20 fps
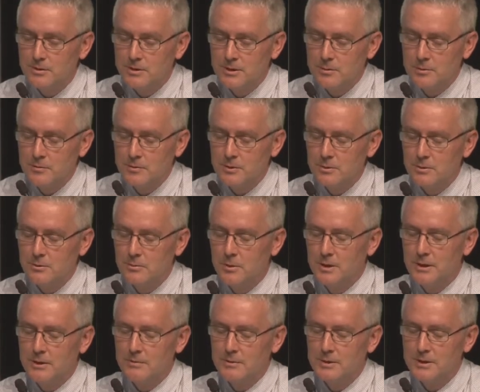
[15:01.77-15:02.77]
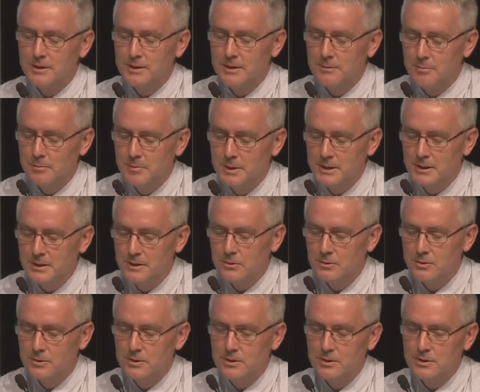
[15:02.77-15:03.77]
Some of you might be
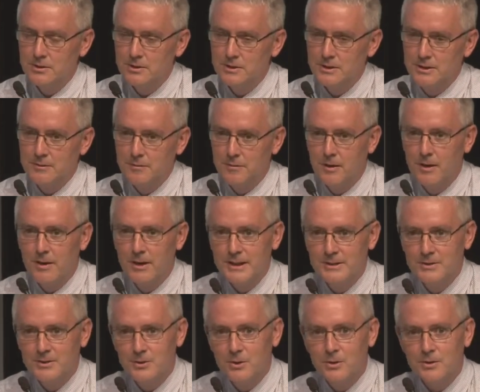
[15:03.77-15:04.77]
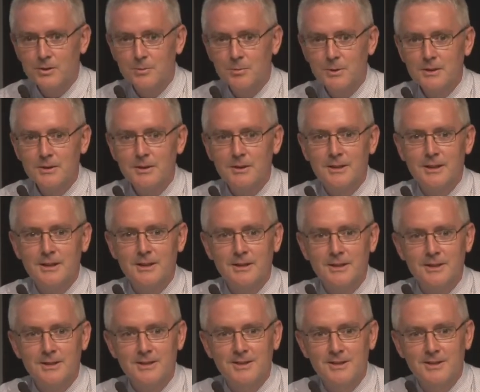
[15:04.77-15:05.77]
interested. Flying Scotsman
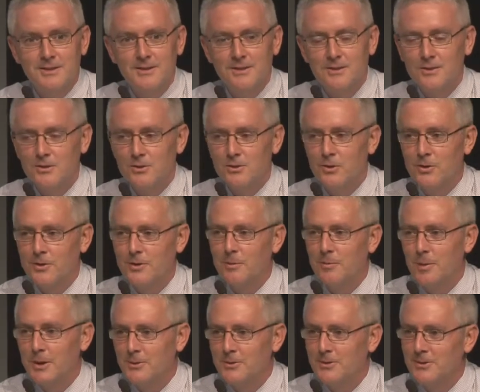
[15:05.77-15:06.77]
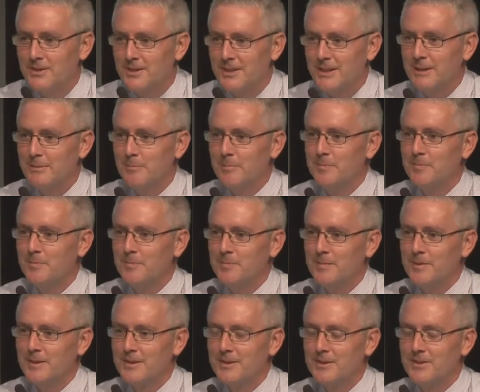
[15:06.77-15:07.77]
is not the most
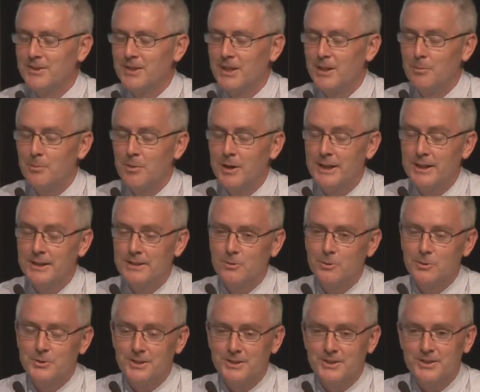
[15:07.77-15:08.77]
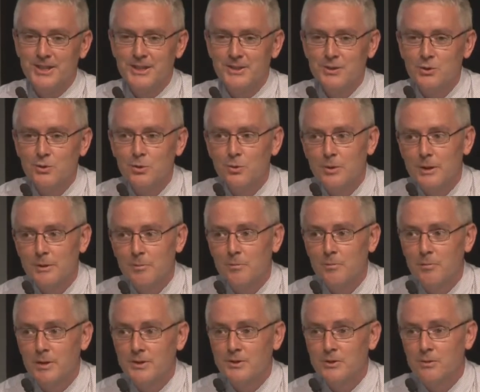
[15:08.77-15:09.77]
celebrated or success story
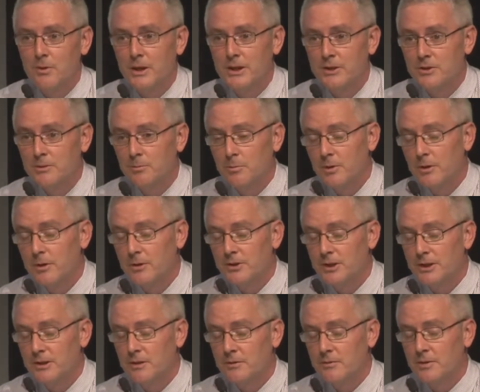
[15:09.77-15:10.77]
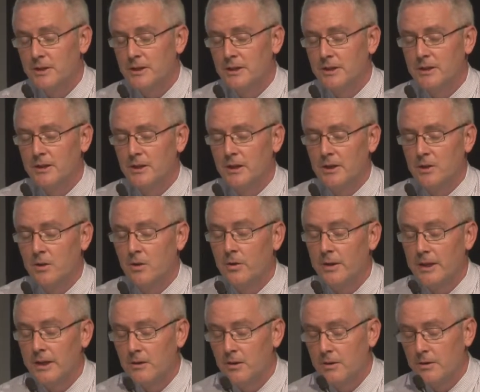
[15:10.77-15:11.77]
restoration project of an
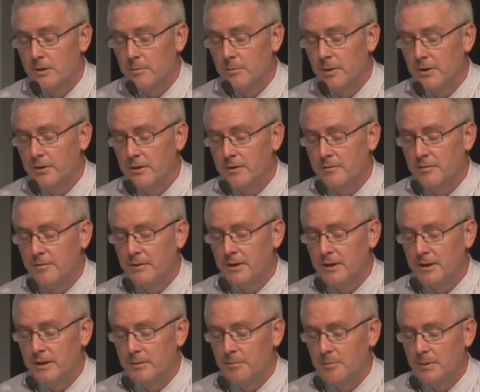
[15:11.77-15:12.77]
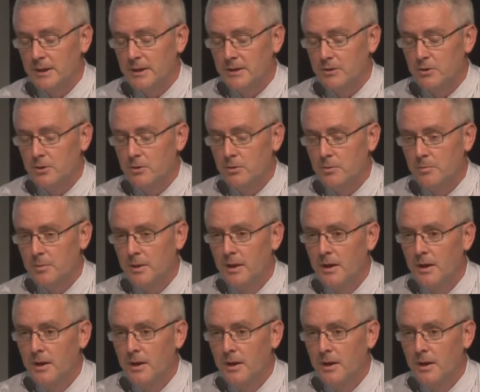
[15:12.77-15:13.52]
iconic locomotive in Europe.